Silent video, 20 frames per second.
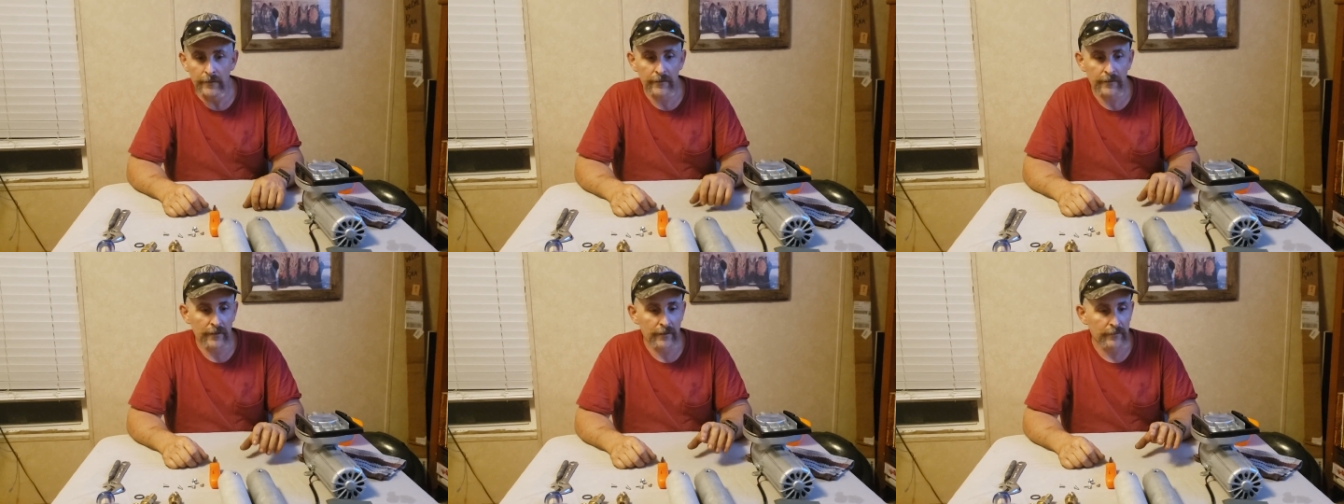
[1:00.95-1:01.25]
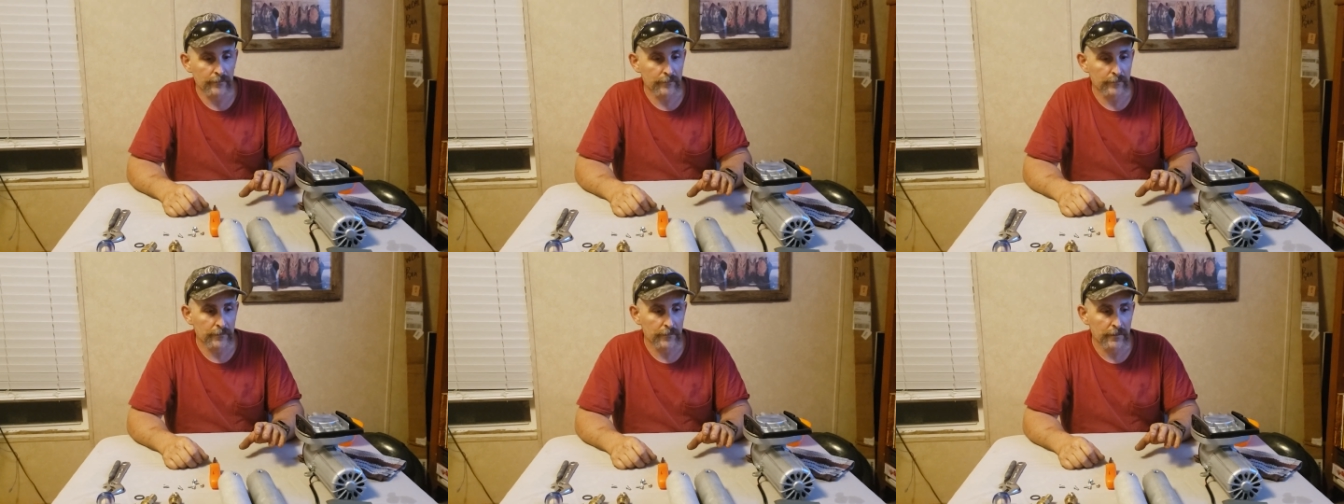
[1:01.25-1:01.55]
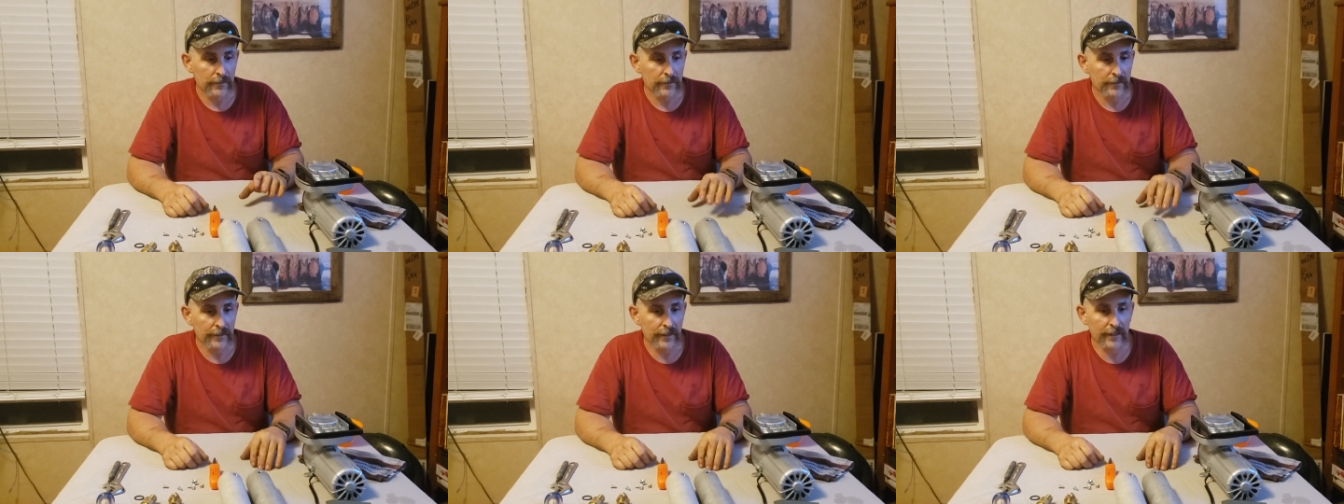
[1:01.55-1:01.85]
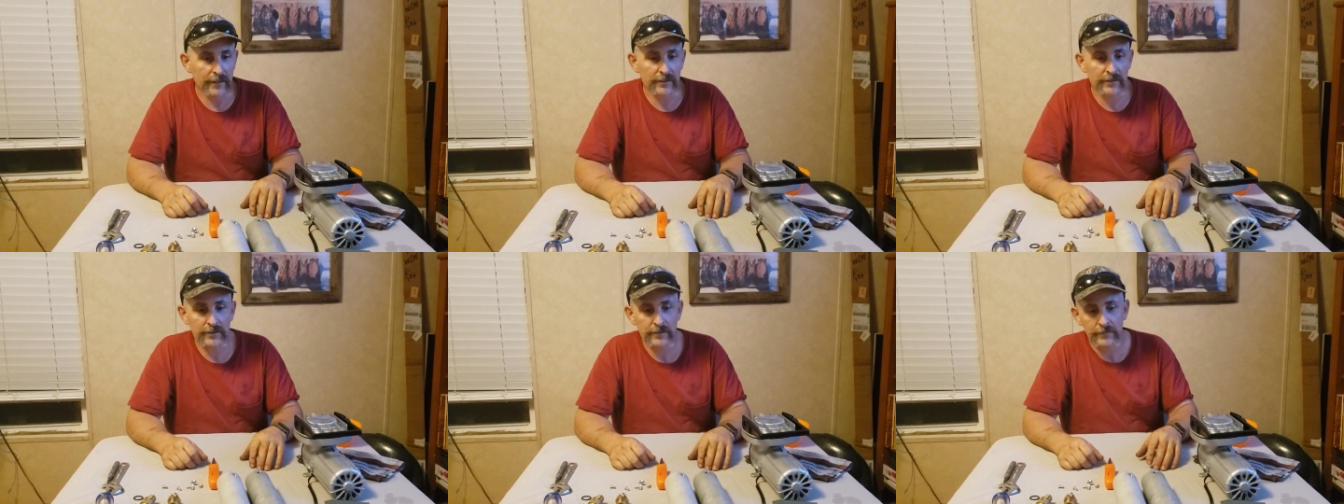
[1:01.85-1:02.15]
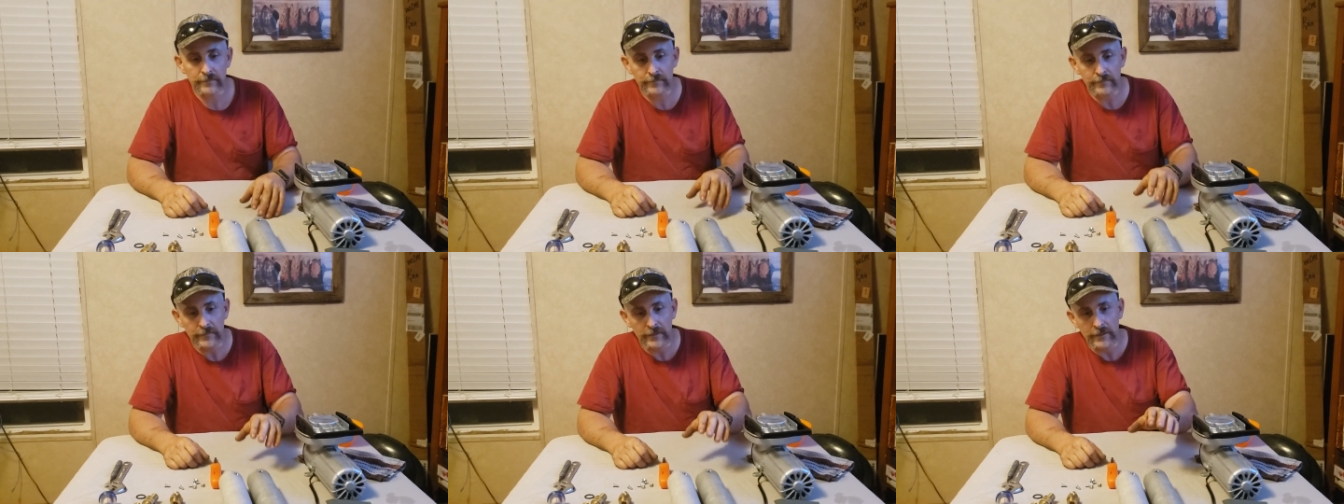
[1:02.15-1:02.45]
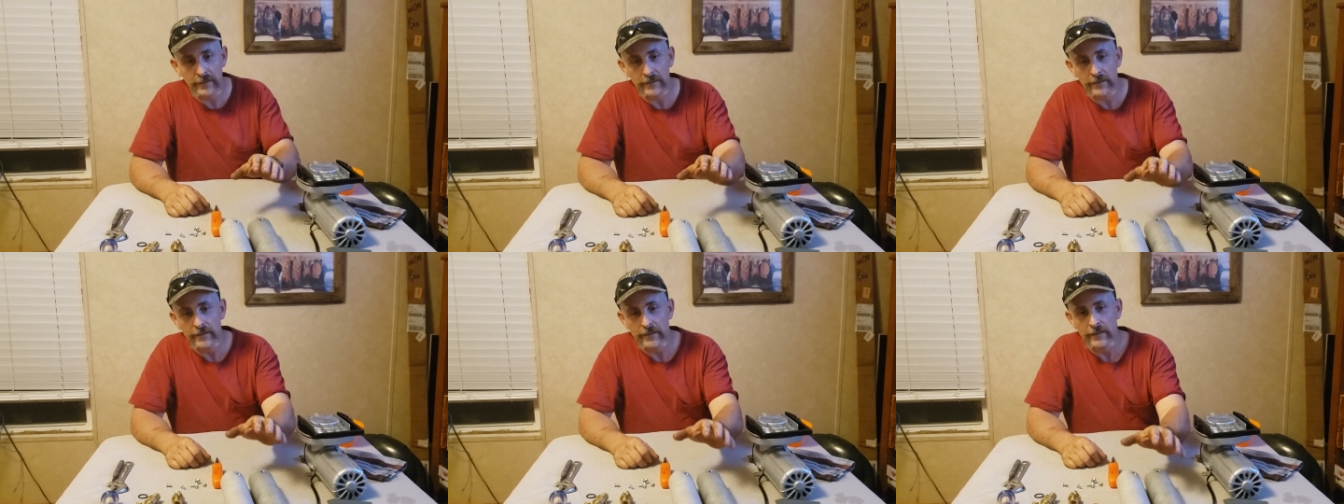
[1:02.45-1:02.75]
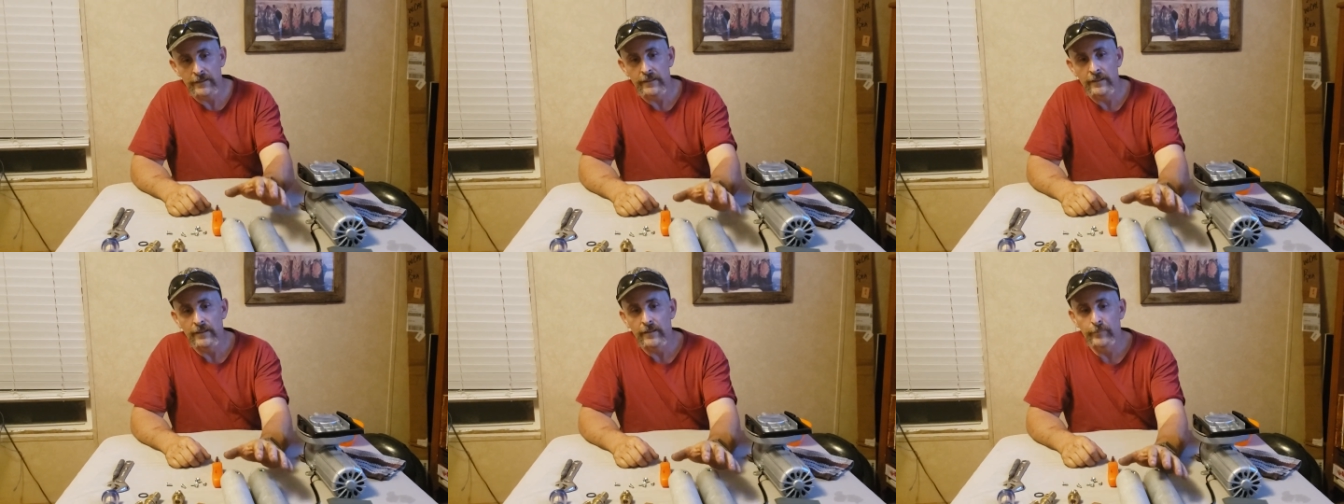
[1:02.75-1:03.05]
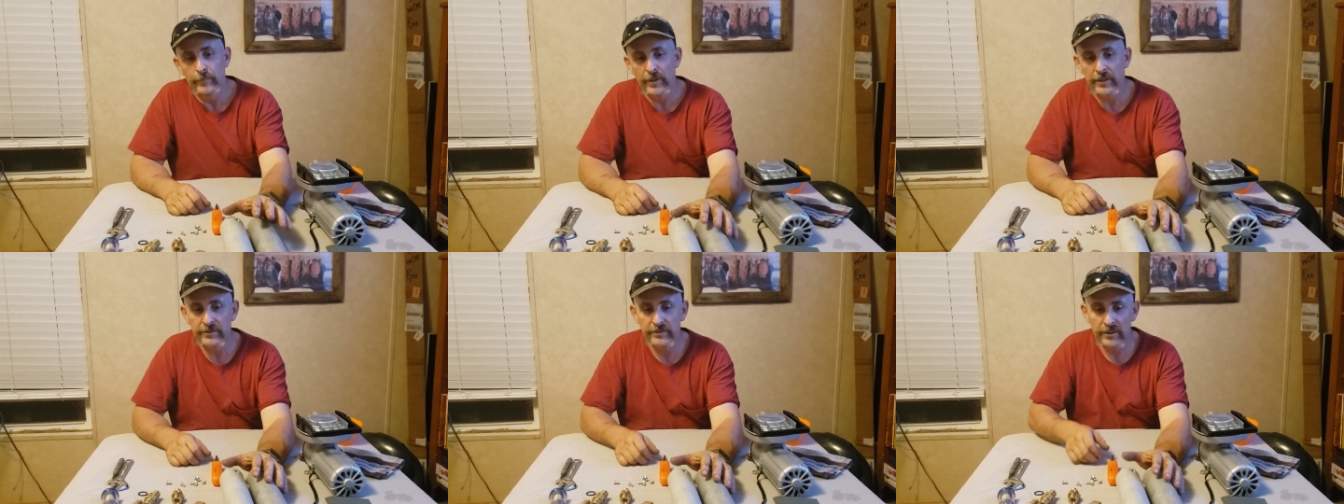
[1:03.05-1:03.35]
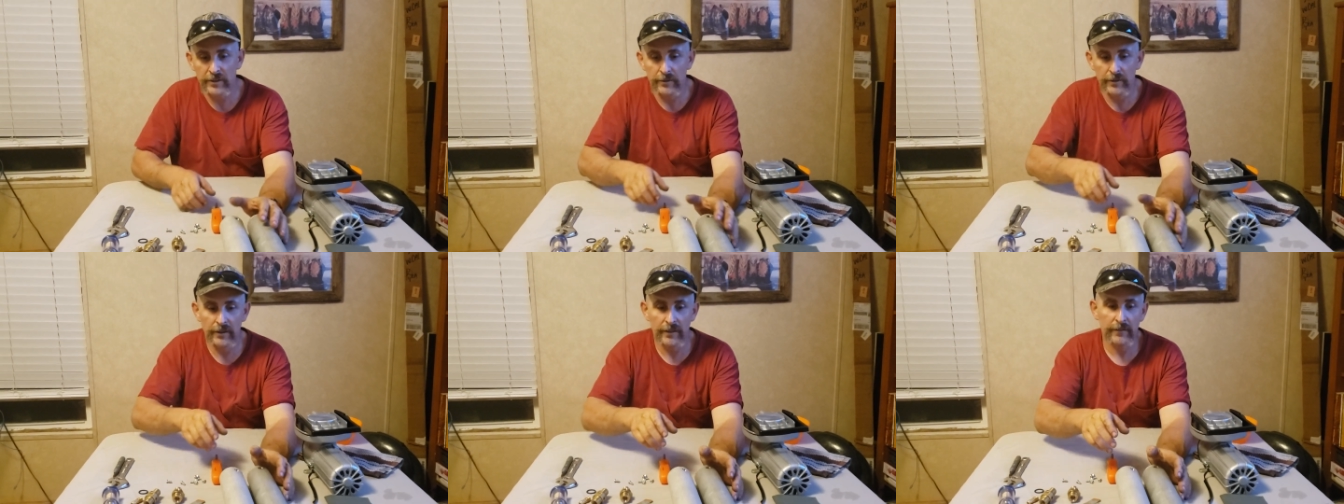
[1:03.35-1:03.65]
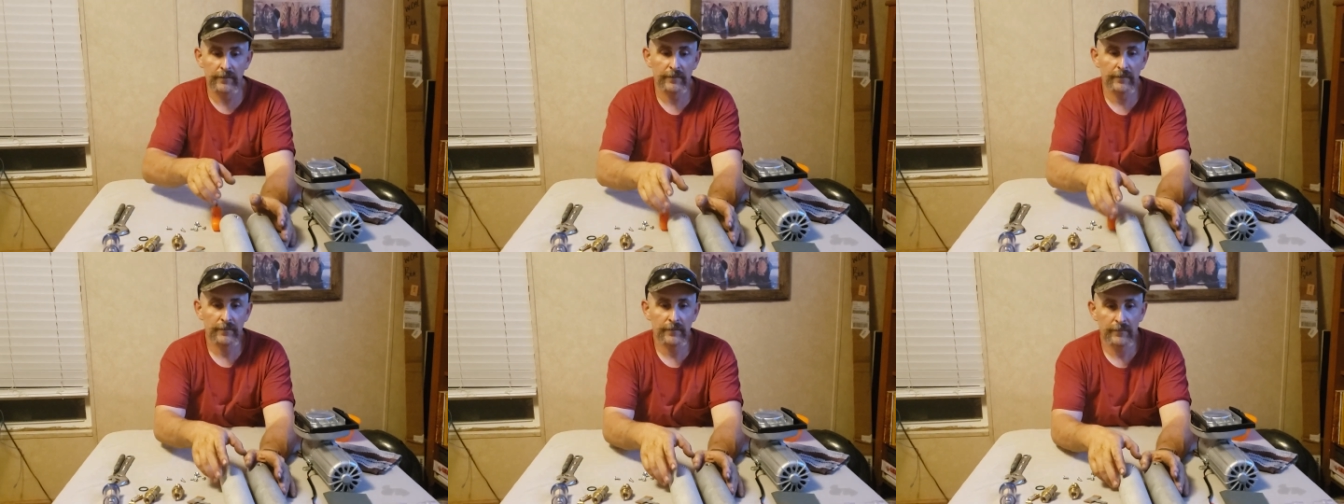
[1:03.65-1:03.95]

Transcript: Okay, next, basically